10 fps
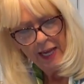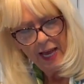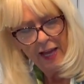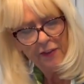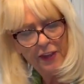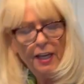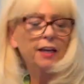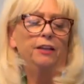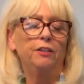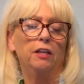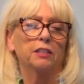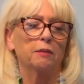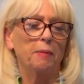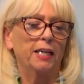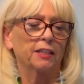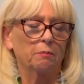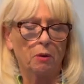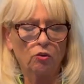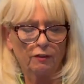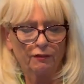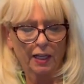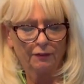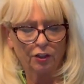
And then, to make it the mocha flavor,